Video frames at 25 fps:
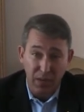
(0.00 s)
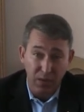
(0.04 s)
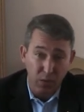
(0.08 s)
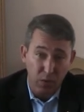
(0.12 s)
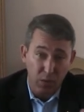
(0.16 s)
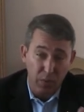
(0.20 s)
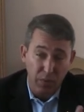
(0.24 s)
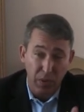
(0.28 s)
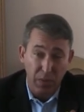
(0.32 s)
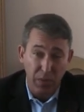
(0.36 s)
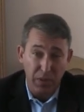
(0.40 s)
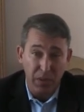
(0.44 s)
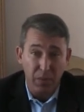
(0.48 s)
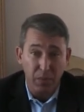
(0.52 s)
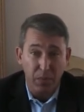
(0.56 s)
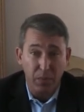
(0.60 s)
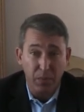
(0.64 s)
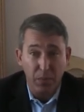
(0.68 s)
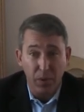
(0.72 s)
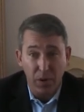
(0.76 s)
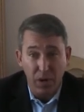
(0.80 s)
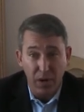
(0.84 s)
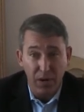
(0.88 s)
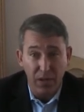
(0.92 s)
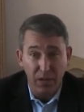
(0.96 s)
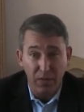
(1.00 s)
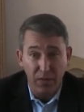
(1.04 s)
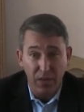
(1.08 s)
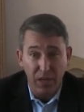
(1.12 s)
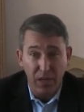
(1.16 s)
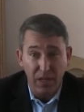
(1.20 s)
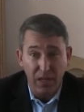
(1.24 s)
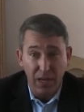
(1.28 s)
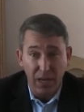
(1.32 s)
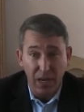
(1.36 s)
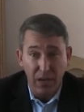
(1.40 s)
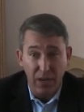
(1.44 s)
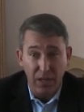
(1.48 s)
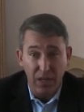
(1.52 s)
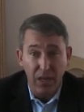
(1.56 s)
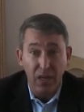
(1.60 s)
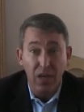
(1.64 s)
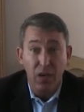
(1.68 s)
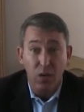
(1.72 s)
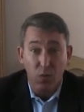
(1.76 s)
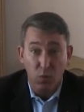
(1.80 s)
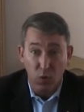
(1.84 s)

of the Republican Party of Dade County,